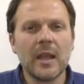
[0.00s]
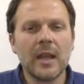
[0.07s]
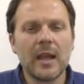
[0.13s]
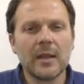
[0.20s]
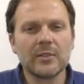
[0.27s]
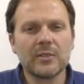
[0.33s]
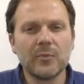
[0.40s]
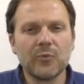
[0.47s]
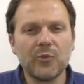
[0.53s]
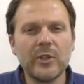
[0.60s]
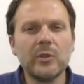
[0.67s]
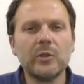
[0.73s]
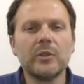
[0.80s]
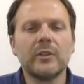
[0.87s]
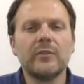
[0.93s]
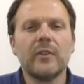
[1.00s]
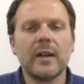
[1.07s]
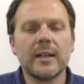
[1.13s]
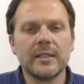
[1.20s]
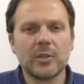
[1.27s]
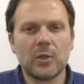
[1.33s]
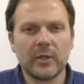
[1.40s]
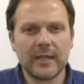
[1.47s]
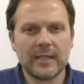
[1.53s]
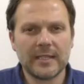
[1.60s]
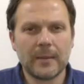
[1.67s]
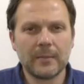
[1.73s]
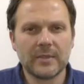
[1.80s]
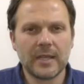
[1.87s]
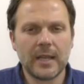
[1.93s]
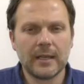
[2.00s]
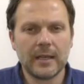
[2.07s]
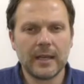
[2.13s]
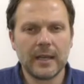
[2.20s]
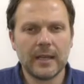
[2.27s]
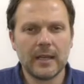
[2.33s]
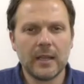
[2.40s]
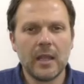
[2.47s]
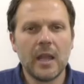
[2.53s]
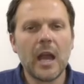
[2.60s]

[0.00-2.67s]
and some real good advice on exam technique